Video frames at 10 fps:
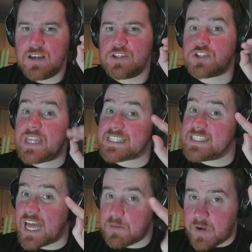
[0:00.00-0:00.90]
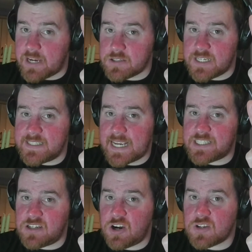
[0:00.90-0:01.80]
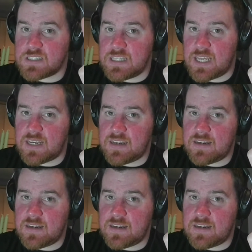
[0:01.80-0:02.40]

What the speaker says: So that's not a microtransaction currency then.